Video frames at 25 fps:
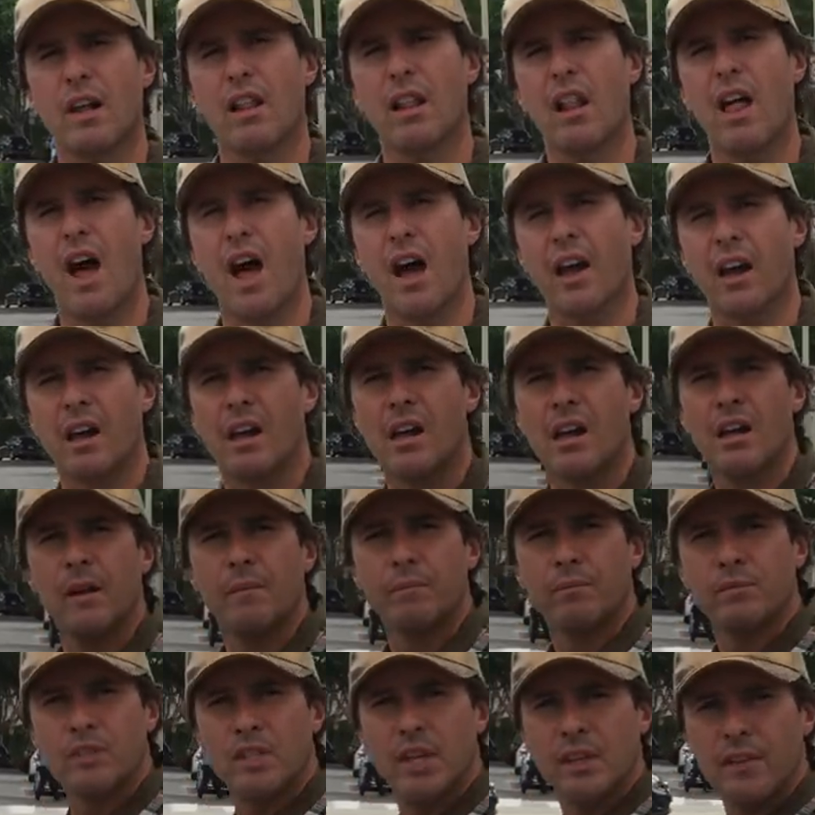o'clock
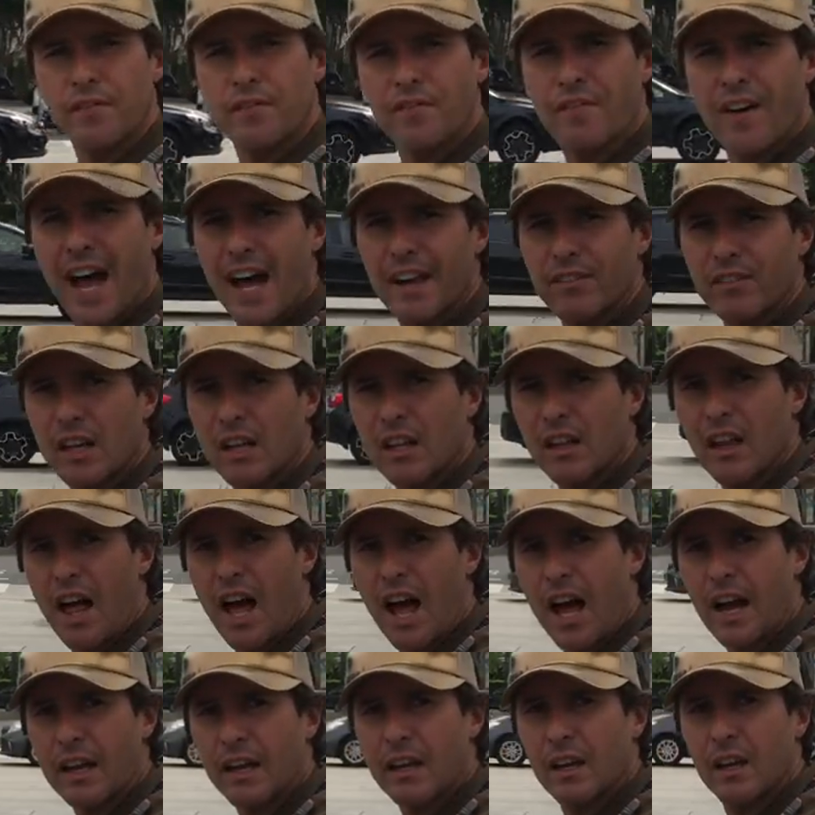to the 5
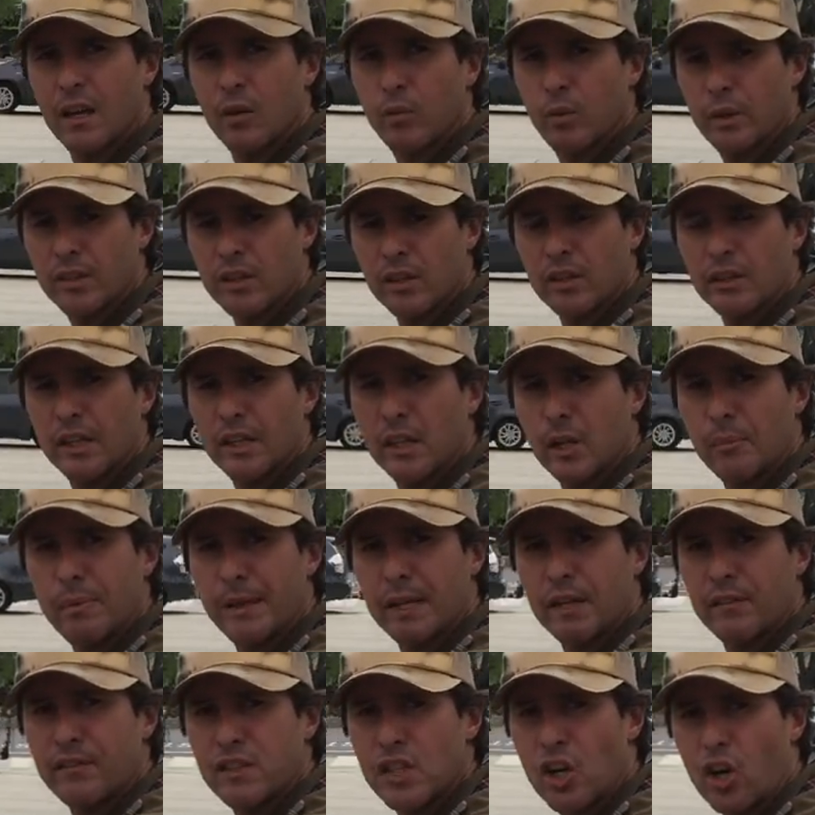o'clock with a little
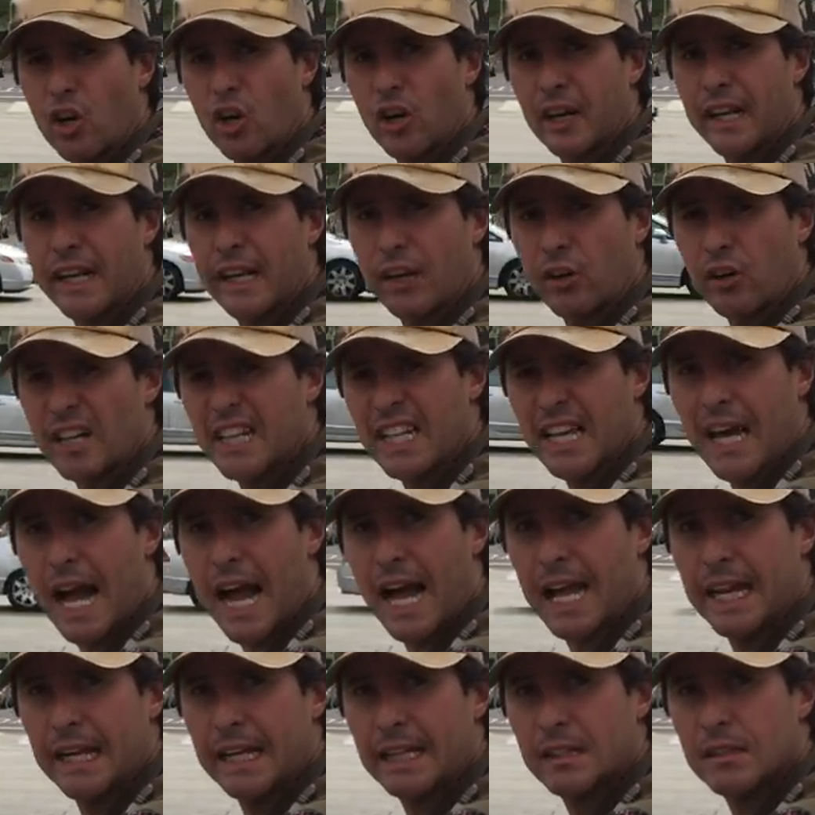bit of turn here and
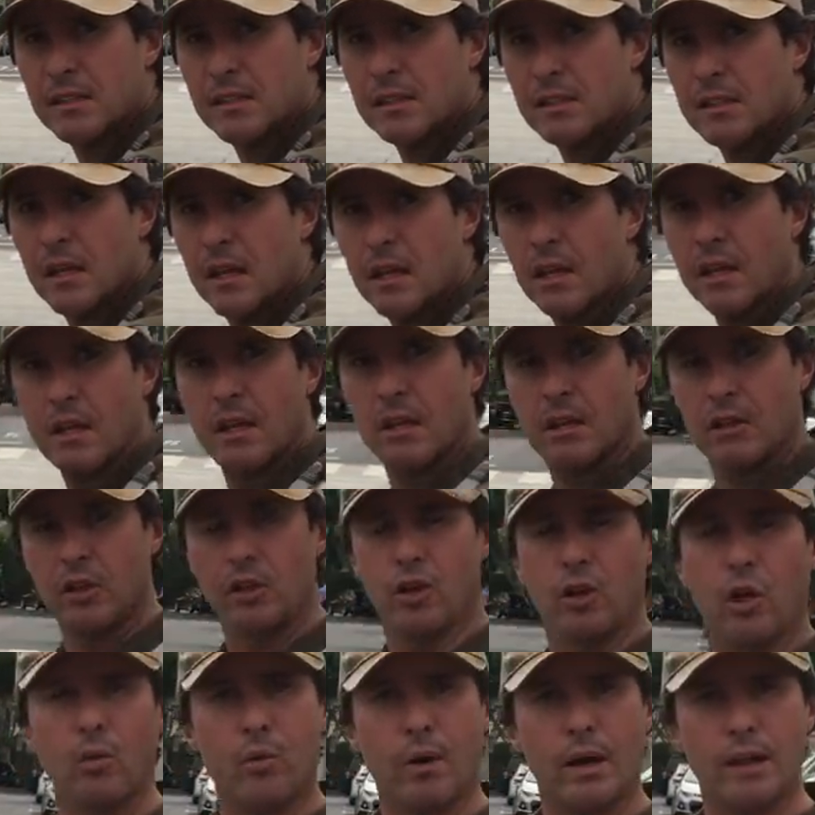guidance
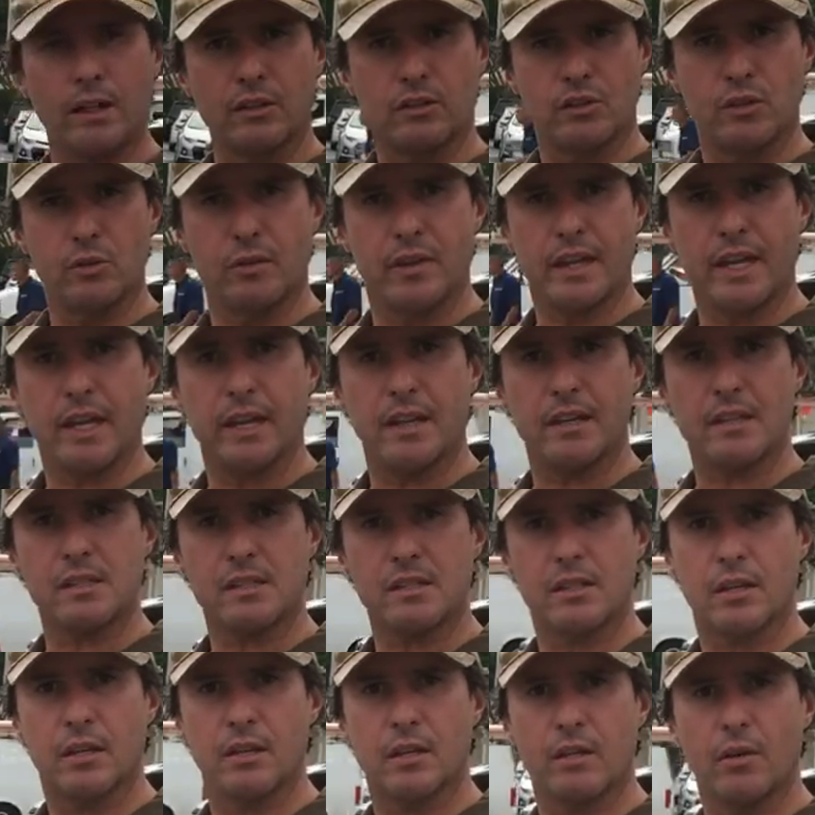you don't want to do this,
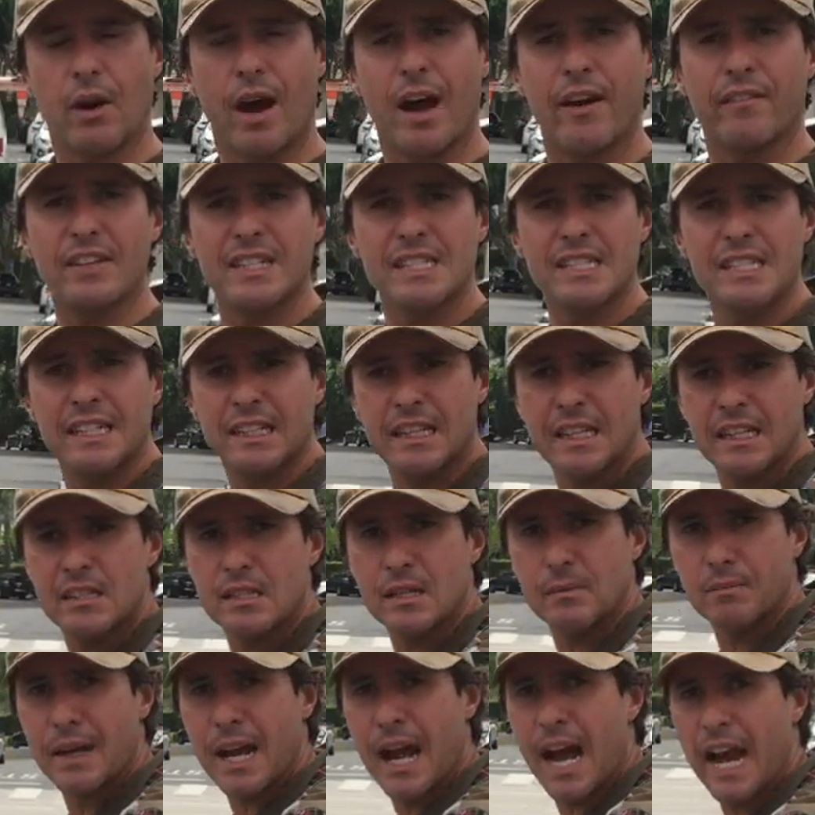you obviously need
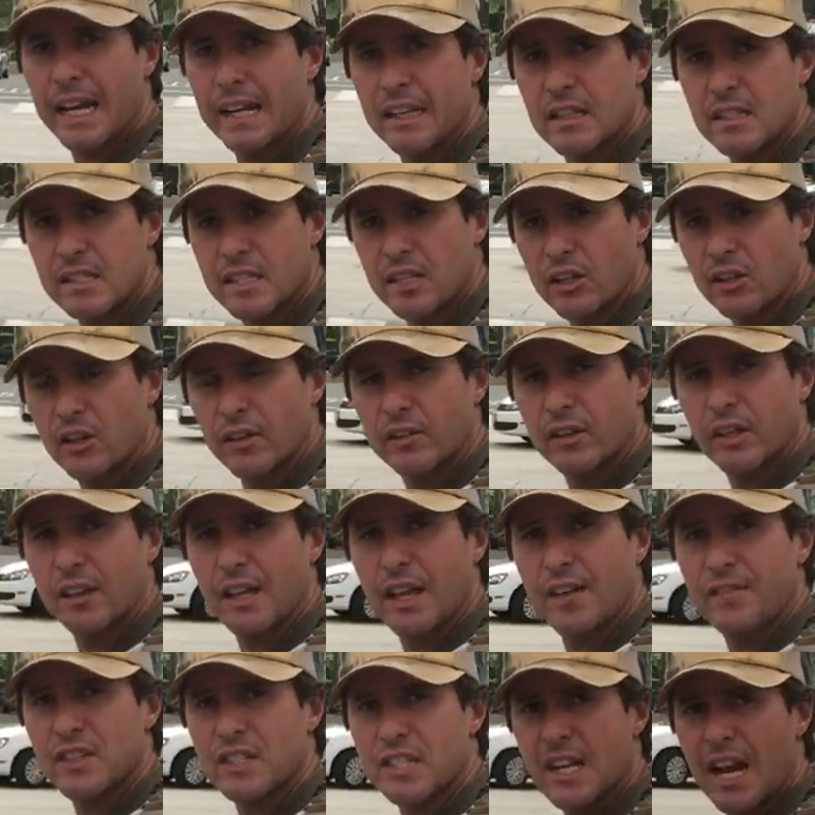some guidance here on the
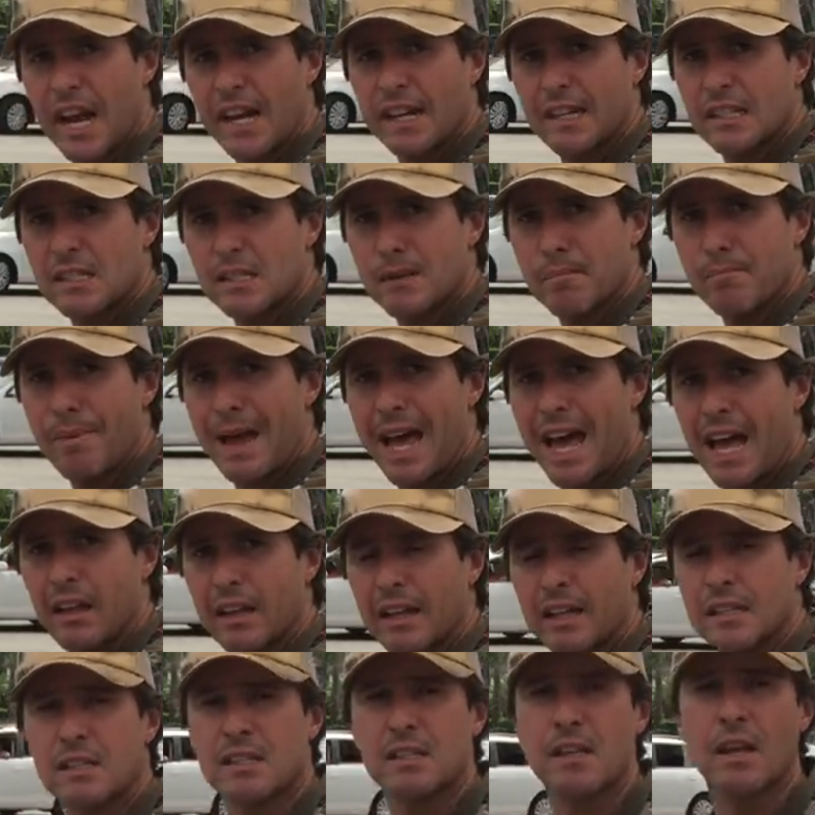left side and some
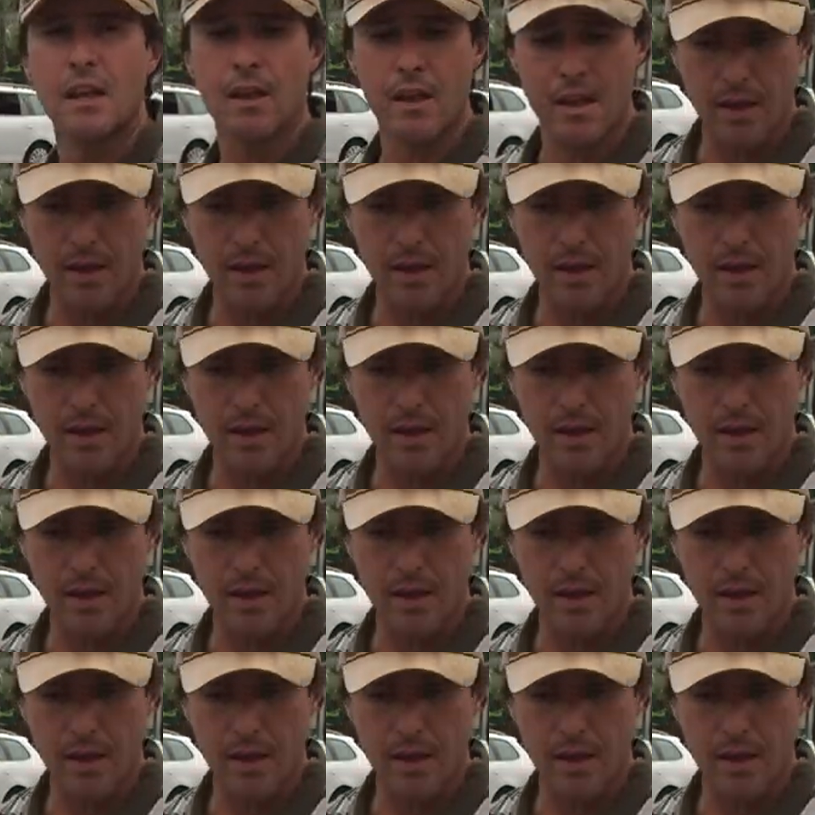balance.